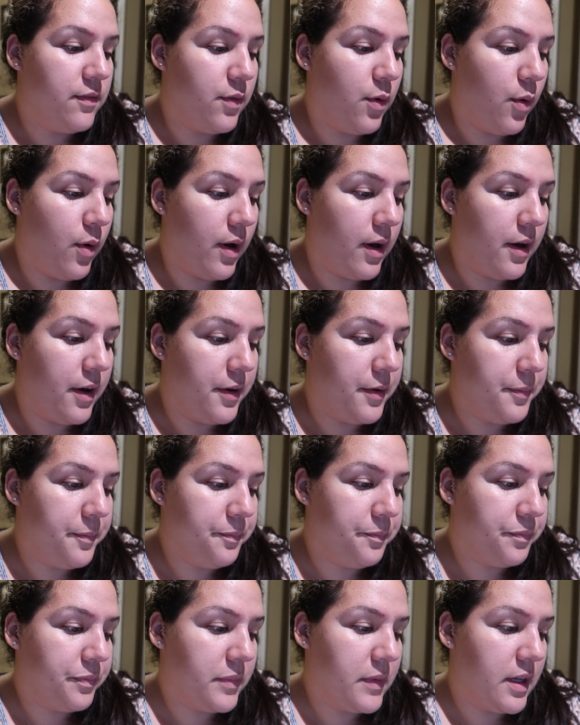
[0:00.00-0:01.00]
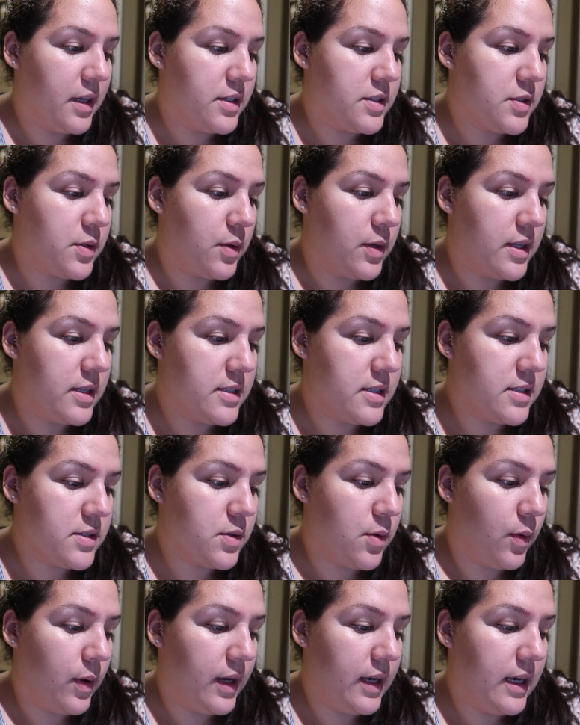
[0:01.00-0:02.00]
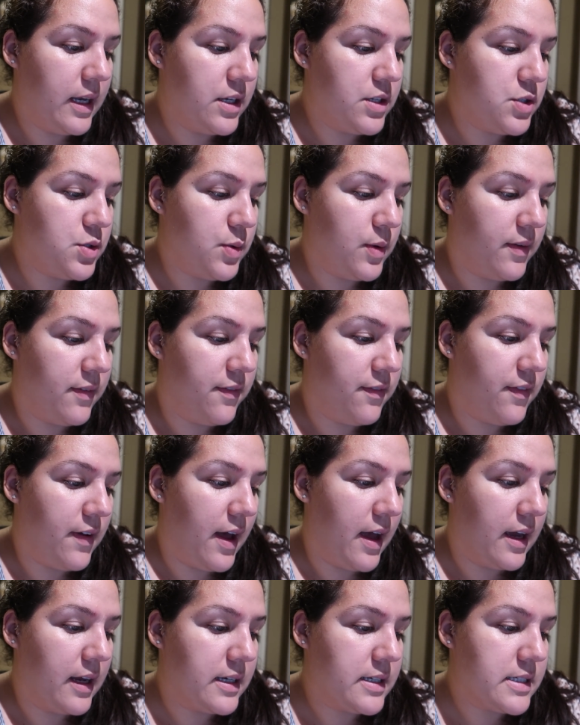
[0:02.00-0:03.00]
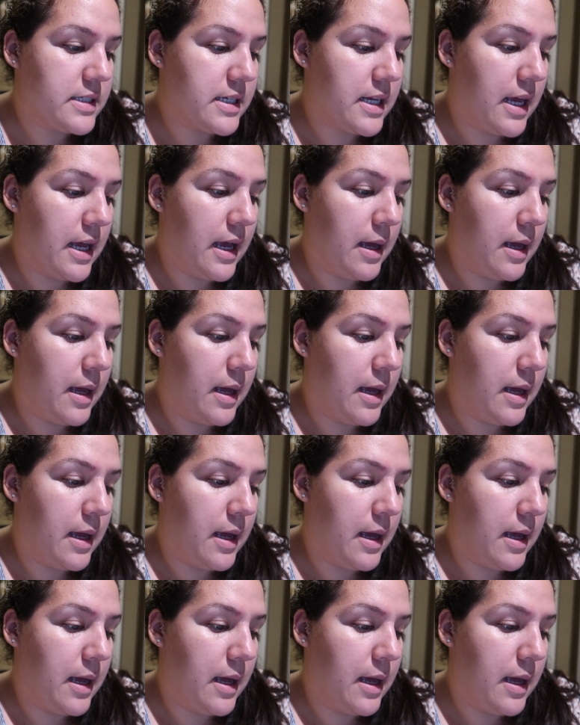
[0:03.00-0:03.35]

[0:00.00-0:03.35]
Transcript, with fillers: for, so this is going into effect.